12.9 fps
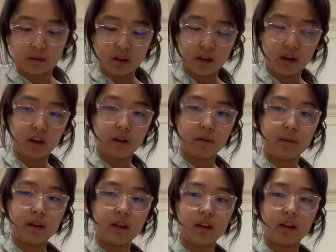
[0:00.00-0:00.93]
a little
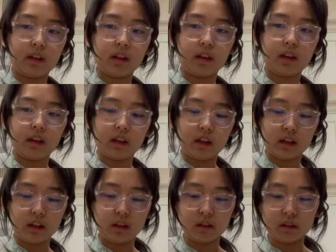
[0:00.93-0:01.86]
bit
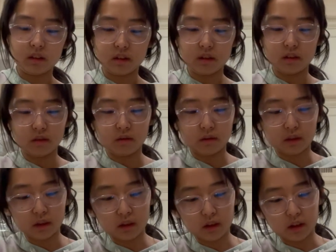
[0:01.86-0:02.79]
later.
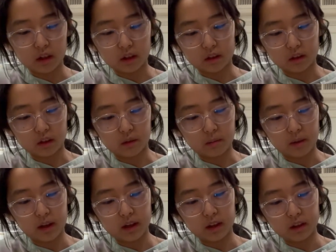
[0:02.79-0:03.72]
I'm actually
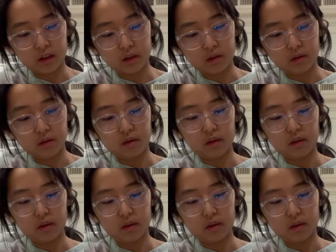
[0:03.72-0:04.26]
combining the 2,